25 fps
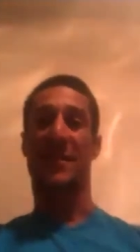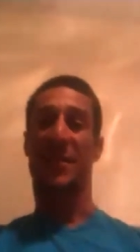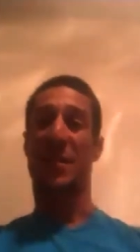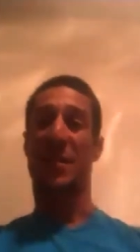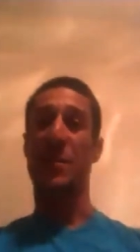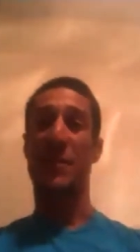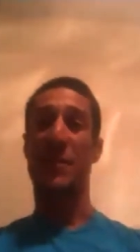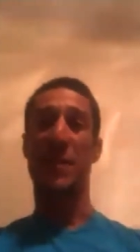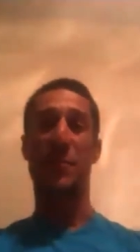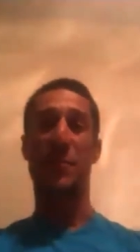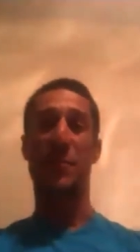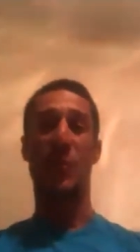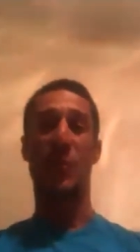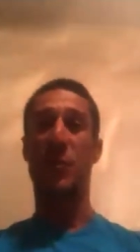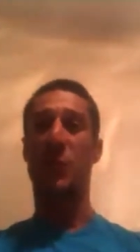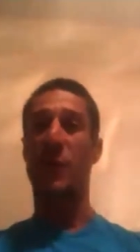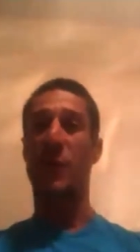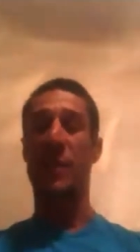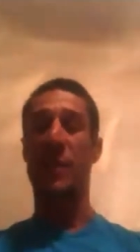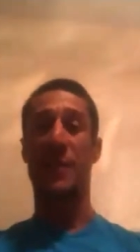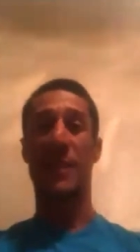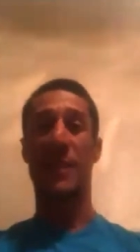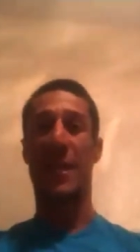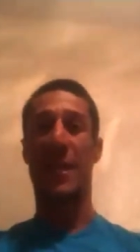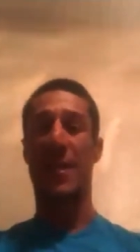
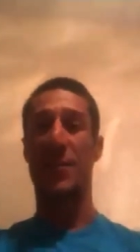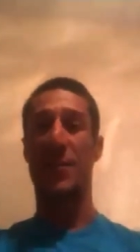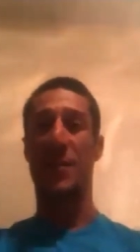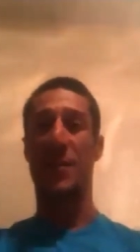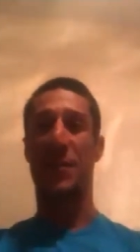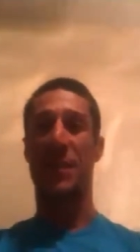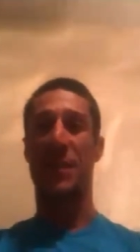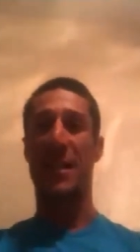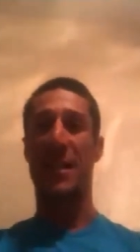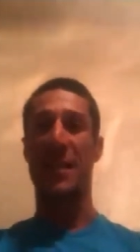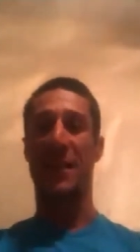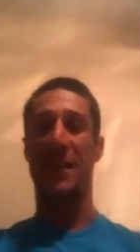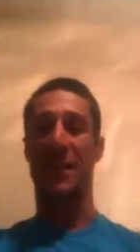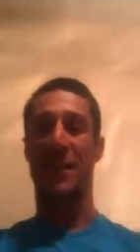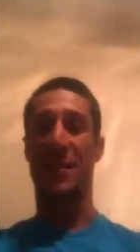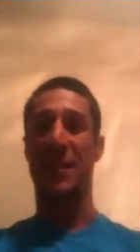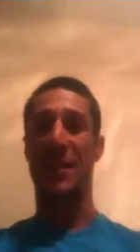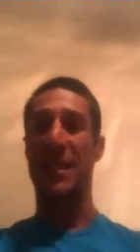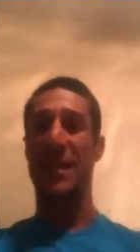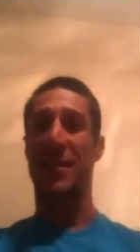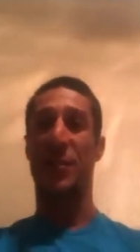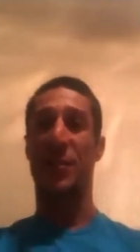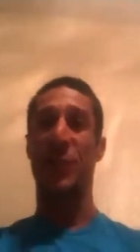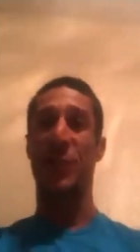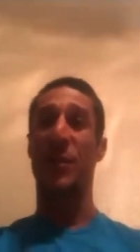70.3 now is
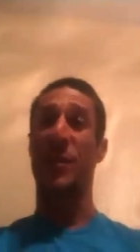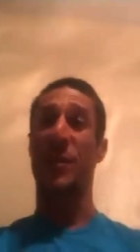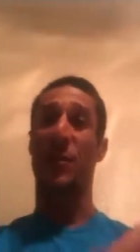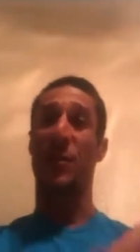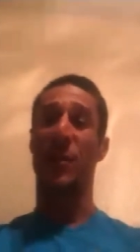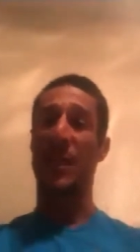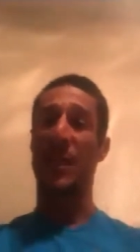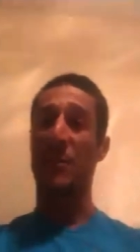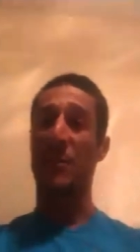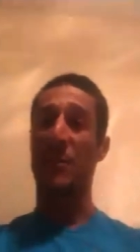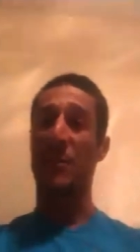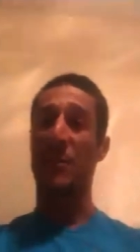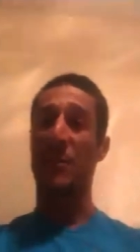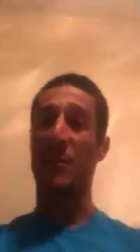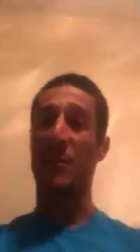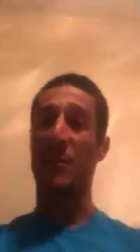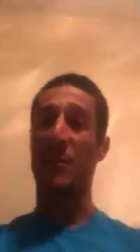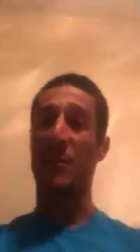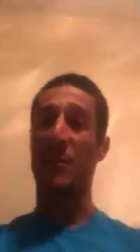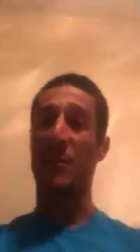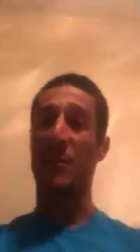like doing an Olympics,